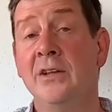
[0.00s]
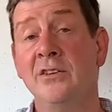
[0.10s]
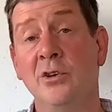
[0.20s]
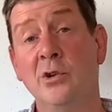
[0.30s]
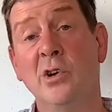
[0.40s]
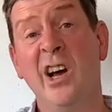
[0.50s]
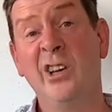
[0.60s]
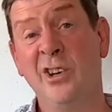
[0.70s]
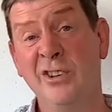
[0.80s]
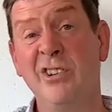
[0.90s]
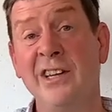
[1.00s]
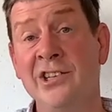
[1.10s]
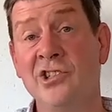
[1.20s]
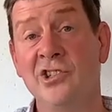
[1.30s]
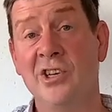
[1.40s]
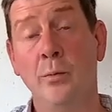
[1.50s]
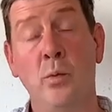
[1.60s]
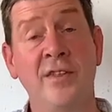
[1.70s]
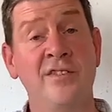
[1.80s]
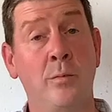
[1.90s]
So a good relationship
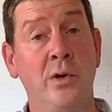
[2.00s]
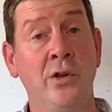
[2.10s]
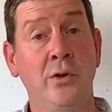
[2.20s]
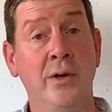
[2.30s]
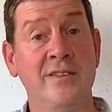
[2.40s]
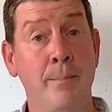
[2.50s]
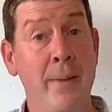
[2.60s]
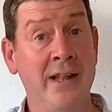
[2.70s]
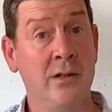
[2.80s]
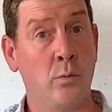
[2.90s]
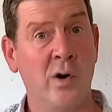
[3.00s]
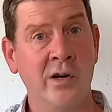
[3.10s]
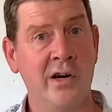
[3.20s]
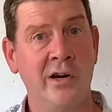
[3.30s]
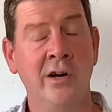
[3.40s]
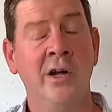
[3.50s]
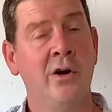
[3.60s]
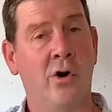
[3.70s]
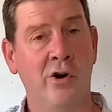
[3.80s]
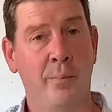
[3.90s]
with someone who is a metal worker
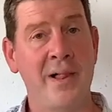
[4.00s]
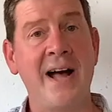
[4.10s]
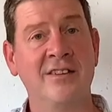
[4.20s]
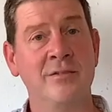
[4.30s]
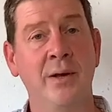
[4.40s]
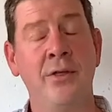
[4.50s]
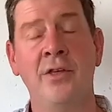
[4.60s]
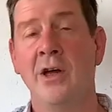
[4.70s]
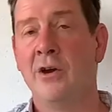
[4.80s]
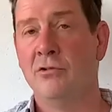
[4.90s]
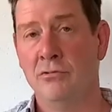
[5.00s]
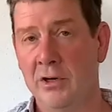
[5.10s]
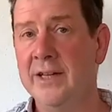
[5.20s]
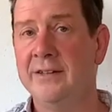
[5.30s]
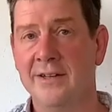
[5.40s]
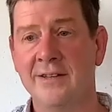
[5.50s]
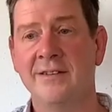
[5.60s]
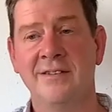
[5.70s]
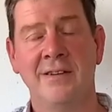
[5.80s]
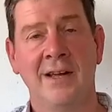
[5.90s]
or a blacksmith really
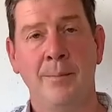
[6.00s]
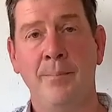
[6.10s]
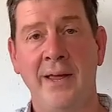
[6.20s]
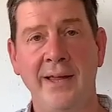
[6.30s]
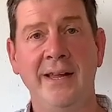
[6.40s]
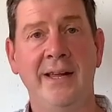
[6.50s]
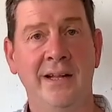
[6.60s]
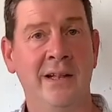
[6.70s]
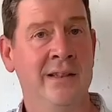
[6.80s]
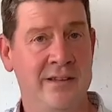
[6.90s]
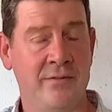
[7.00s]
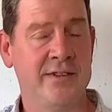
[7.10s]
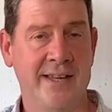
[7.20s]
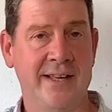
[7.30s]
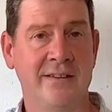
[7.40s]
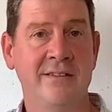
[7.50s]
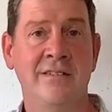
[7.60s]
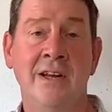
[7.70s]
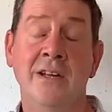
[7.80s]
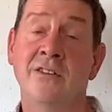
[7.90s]
does pay dividends.